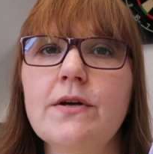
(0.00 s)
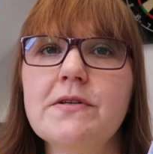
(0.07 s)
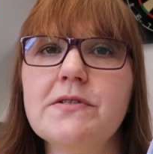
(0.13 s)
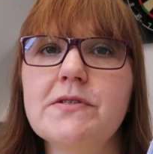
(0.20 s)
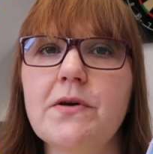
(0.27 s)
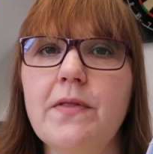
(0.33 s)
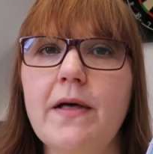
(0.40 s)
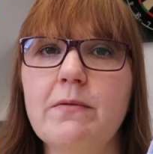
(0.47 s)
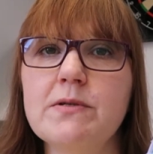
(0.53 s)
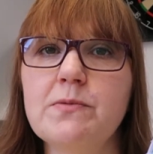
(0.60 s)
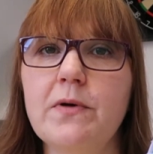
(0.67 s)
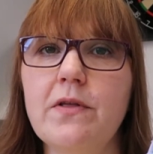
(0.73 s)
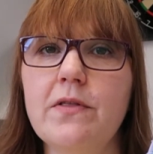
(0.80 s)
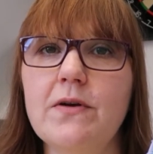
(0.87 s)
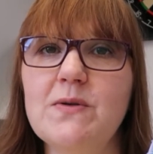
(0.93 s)
So that was
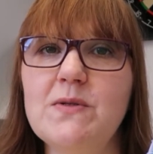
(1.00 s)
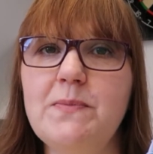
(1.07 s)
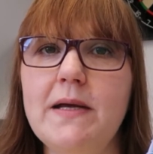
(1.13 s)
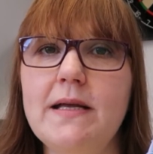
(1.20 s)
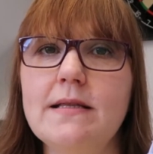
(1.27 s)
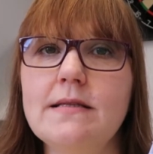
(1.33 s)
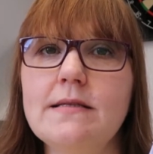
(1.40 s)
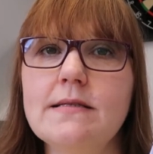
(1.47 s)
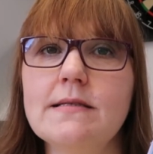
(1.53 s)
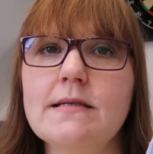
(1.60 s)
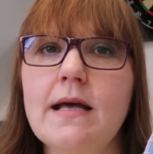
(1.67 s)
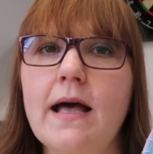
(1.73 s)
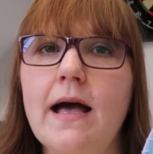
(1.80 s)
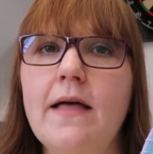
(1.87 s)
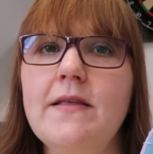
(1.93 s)
one of those pins,
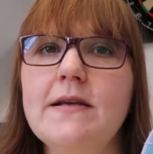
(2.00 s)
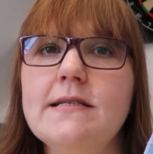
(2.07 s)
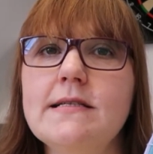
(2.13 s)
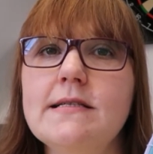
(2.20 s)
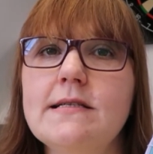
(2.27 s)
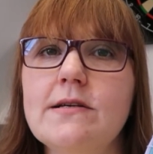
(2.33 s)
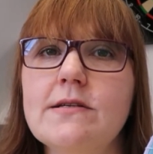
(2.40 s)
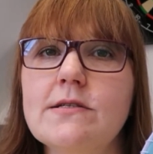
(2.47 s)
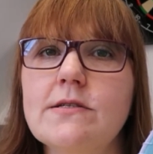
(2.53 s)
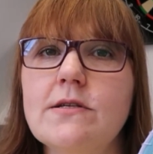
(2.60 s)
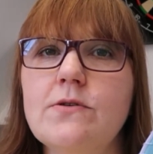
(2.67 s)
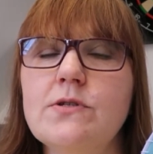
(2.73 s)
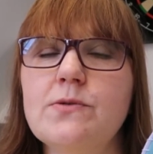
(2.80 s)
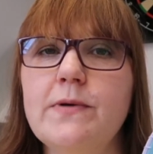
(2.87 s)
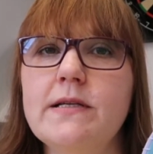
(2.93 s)
and this is
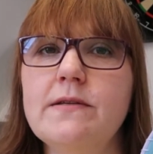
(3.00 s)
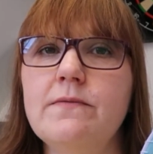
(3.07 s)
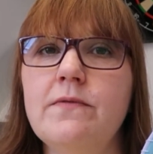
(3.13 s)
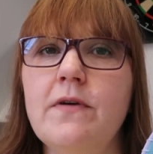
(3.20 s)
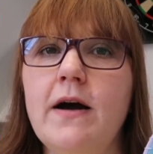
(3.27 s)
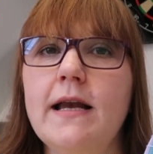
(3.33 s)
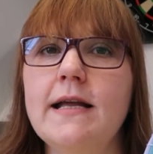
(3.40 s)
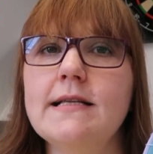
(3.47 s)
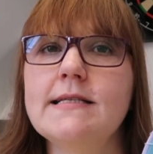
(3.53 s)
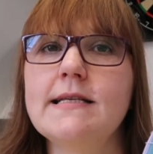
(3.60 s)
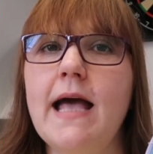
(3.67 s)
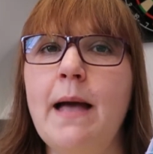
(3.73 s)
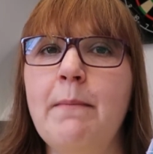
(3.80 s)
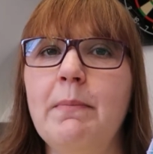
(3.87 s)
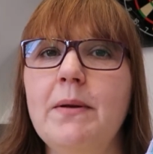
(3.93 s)
So Sweet Violet's
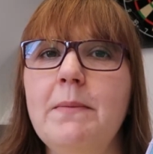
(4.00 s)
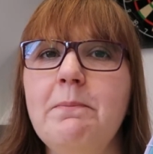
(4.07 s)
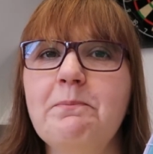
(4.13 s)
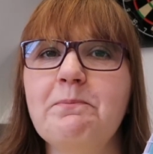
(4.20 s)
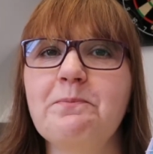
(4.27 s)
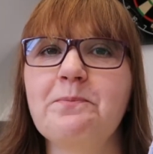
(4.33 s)
emblem.